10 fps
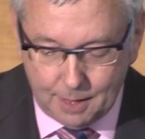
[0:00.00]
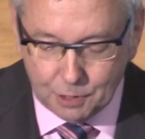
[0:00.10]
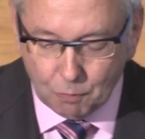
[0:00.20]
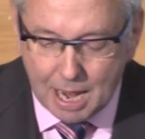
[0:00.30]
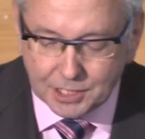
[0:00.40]

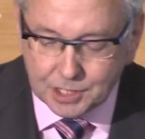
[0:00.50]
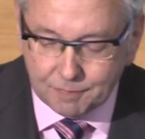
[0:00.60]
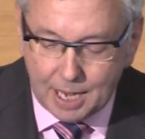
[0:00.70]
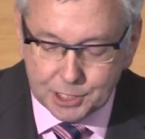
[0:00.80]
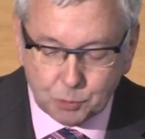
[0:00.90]
The rest
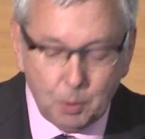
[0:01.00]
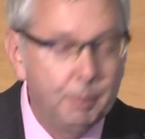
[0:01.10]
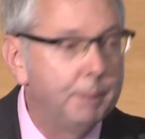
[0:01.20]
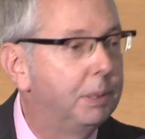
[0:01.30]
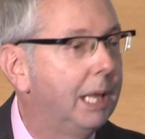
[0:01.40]
of us will
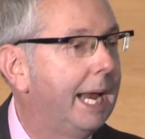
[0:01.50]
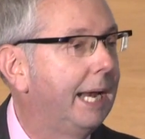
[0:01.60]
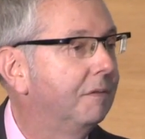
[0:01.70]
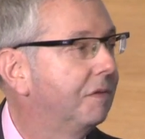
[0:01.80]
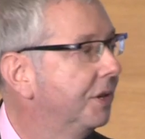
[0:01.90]
be
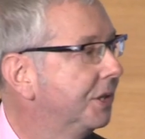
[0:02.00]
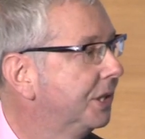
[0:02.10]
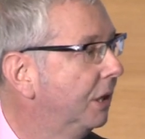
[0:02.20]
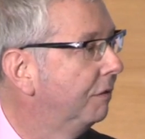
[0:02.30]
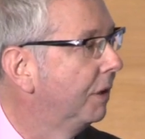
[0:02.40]
playing for the
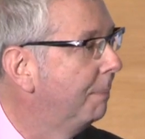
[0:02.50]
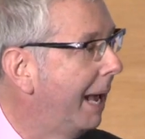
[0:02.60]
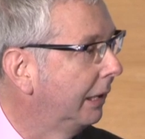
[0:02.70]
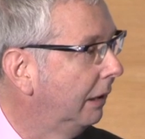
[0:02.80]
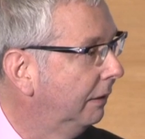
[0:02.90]
silver
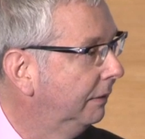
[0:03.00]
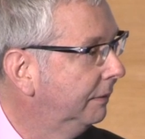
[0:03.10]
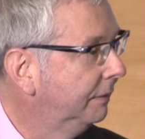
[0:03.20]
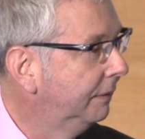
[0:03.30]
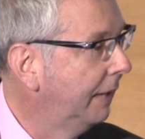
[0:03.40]
medal,"
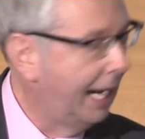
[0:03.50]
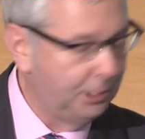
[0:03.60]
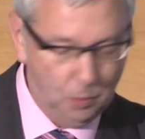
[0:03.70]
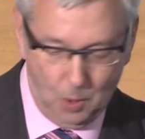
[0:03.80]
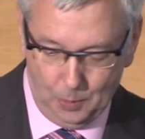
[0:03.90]

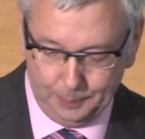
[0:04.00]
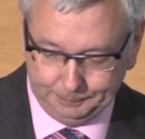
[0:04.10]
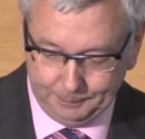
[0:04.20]
end quote.